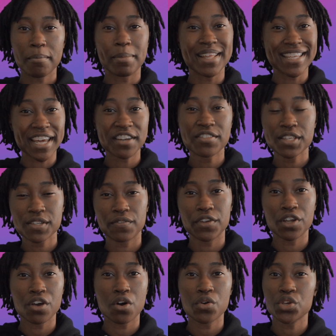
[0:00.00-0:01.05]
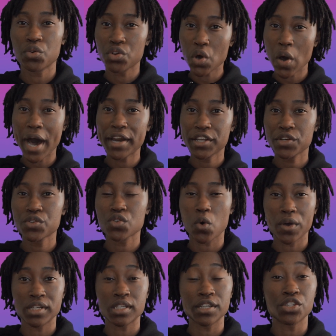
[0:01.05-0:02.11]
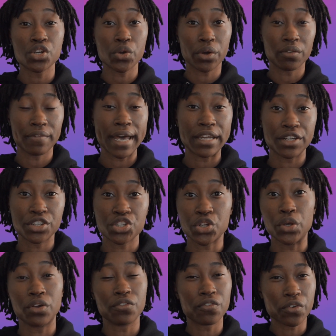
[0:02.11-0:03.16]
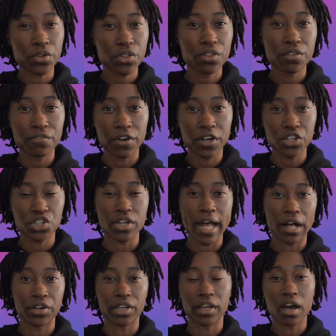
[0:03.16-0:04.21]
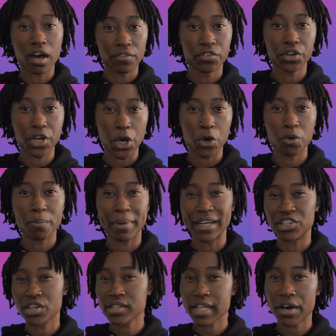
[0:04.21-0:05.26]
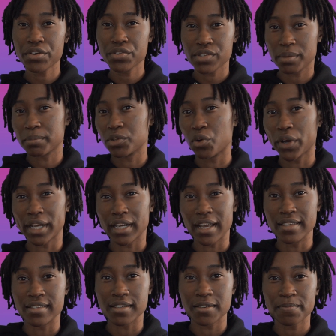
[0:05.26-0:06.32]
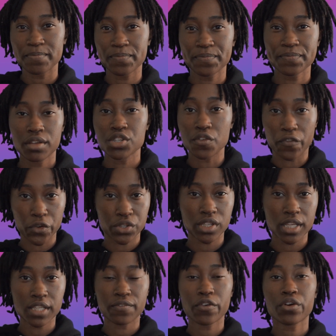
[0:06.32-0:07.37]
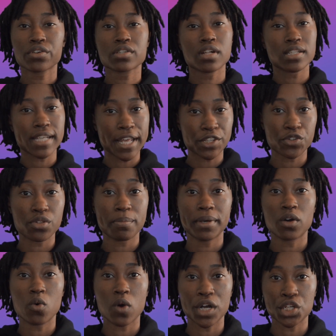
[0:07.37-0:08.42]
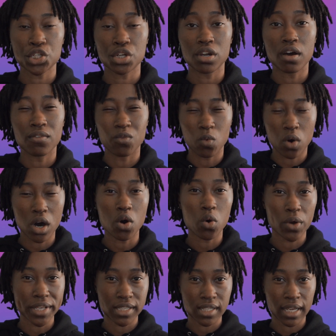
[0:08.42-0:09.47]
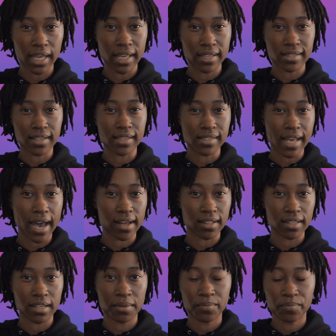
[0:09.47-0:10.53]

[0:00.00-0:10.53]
By the end of this video, you'll know how to use hoisting to your advantage, so you can further the functionality of your code by just how you simply organize it. So first things first, let's answer the big question of what hoisting is exactly.